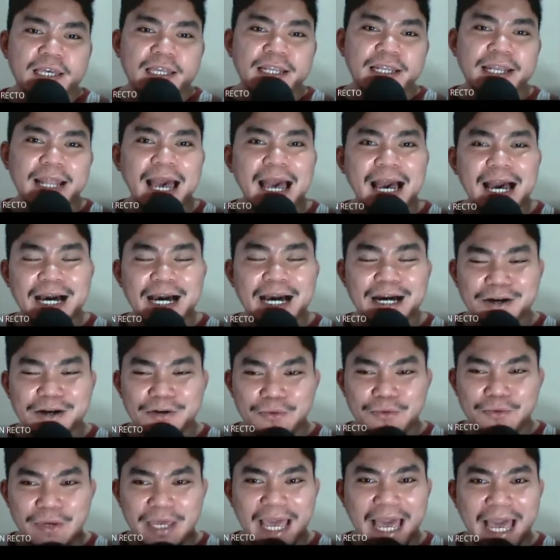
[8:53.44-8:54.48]
Now,
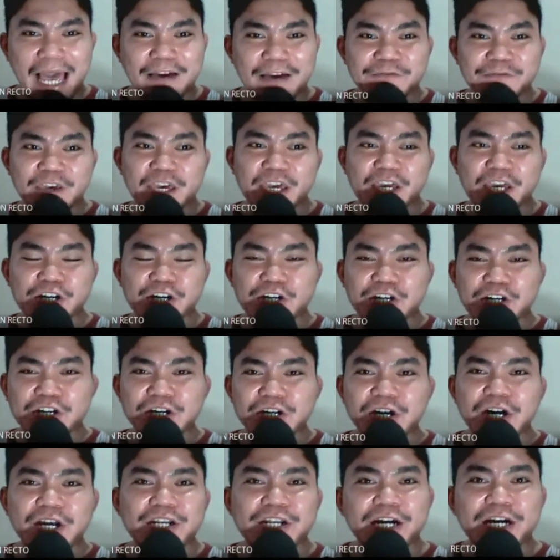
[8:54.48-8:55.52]
we have here
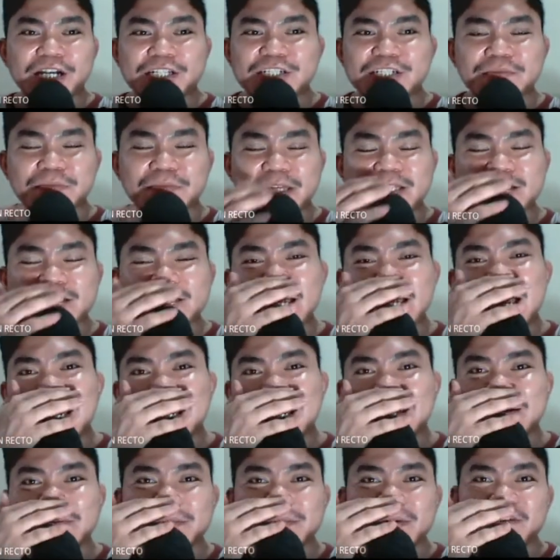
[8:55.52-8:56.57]
another me
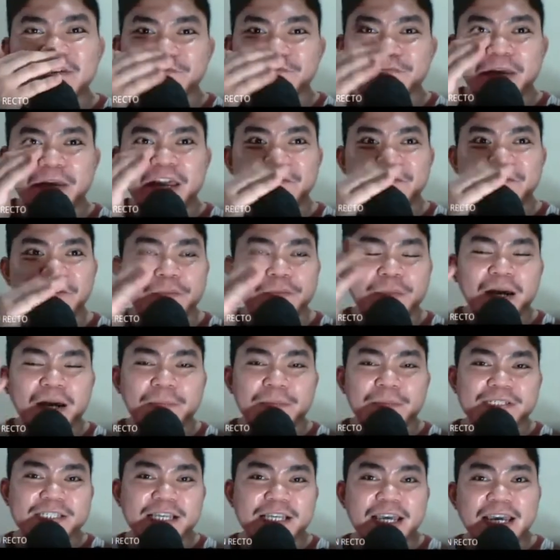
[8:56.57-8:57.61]
time. If I'm not
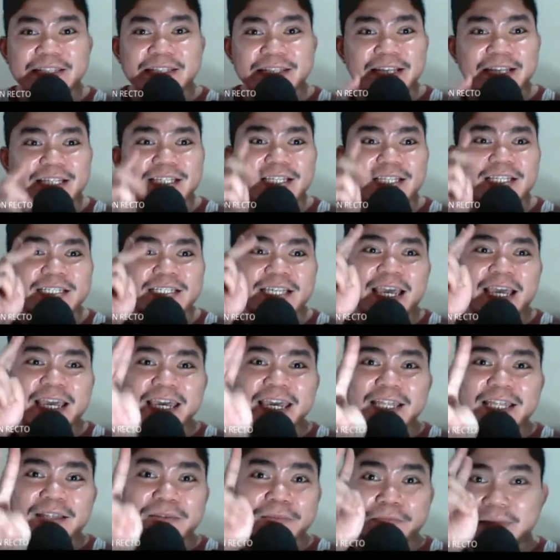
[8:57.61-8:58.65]
mistaken, this is a
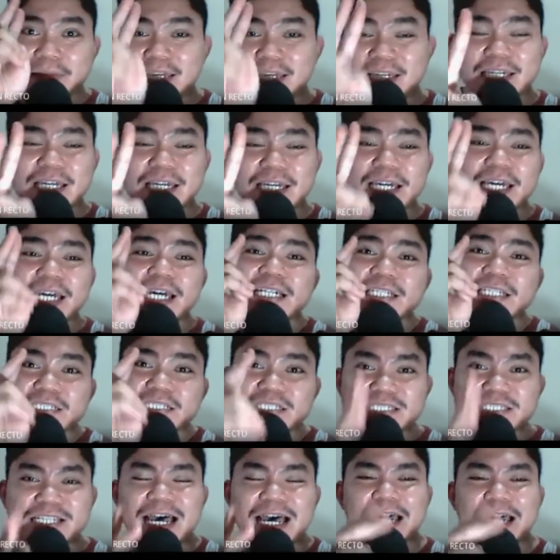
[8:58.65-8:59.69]
second me
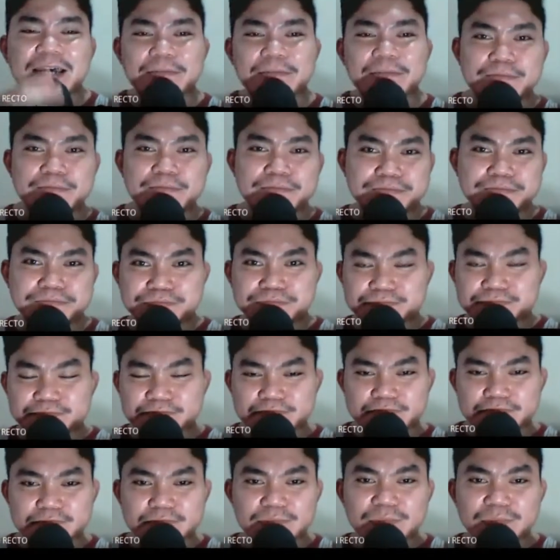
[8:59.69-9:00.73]
time.
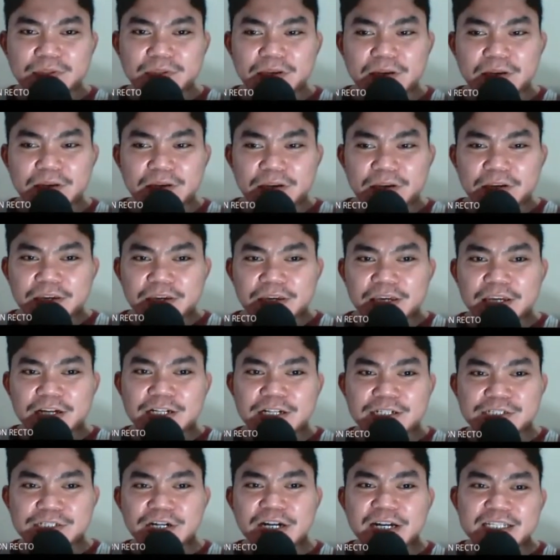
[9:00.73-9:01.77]

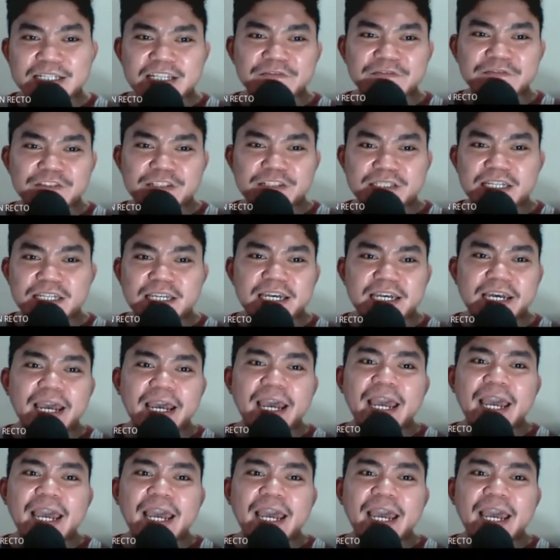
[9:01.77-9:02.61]
Here's your activity.